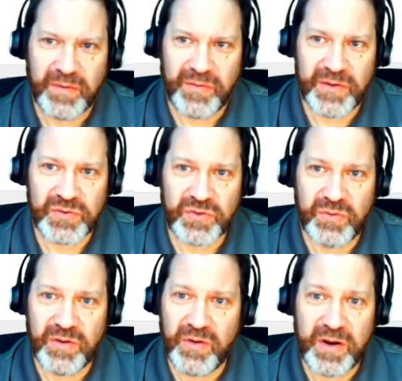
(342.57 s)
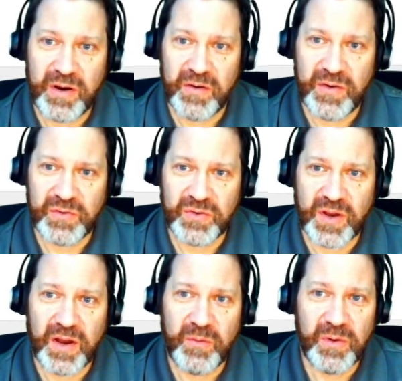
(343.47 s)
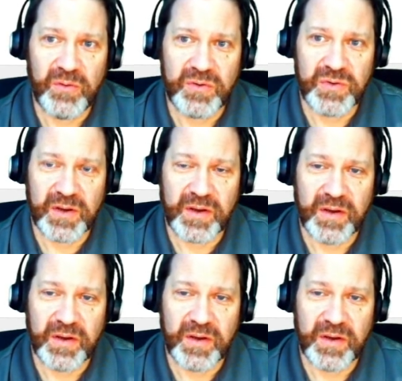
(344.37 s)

this screen right here, and this is kind of what it looks like.